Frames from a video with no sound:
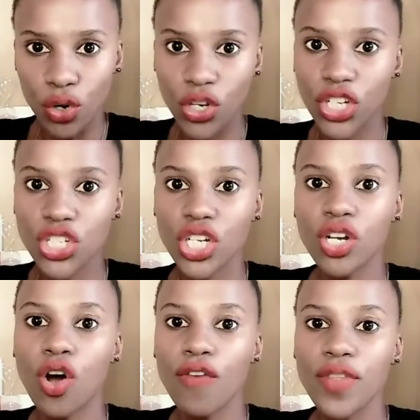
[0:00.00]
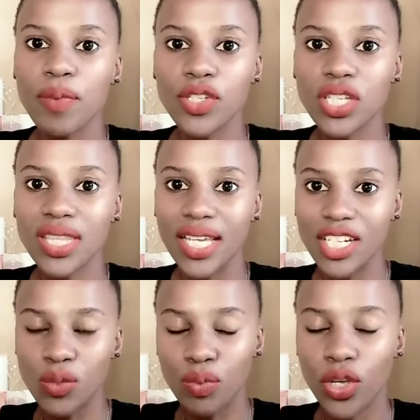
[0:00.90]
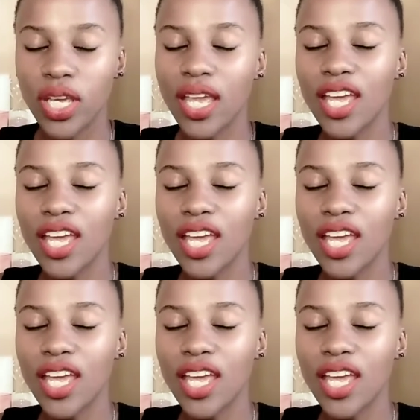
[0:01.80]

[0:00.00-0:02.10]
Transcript: location of the person that is booking.